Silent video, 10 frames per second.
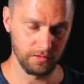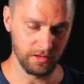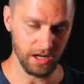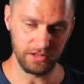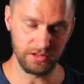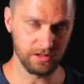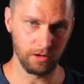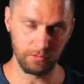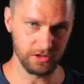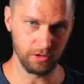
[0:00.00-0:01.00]
that I just
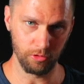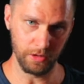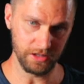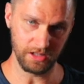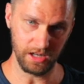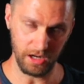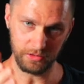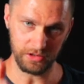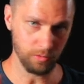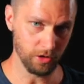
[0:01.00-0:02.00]
thought was so amazing. I
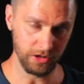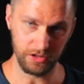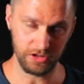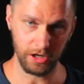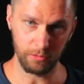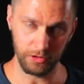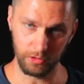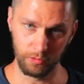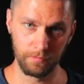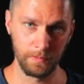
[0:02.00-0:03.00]
just wanted to share with
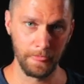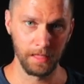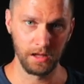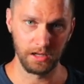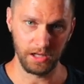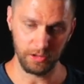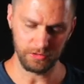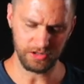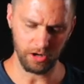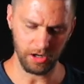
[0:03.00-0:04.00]
you. He
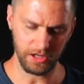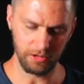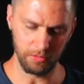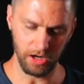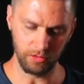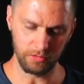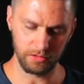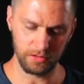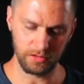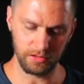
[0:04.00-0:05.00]
was talking
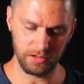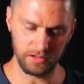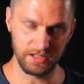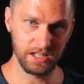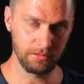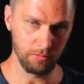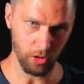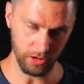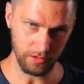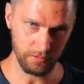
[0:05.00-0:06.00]
about Dean
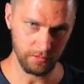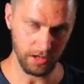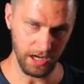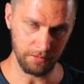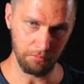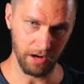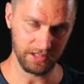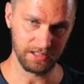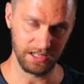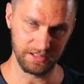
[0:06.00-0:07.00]
Martin and
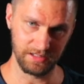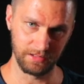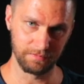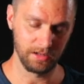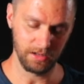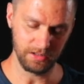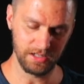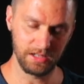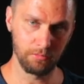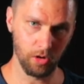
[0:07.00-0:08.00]
Mike Tyson. Uh,
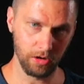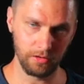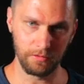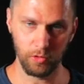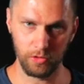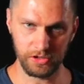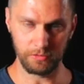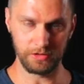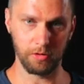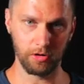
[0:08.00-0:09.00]
Dean Martin, of course,
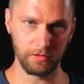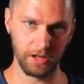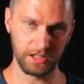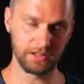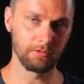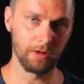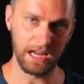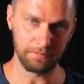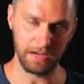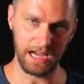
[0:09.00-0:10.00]
was part of like the
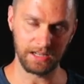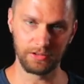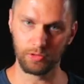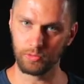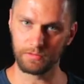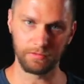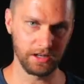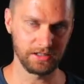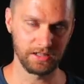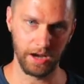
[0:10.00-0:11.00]
Rat Pack, you know, with
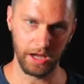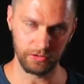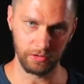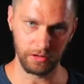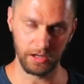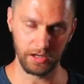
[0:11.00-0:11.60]
Frank Sinatra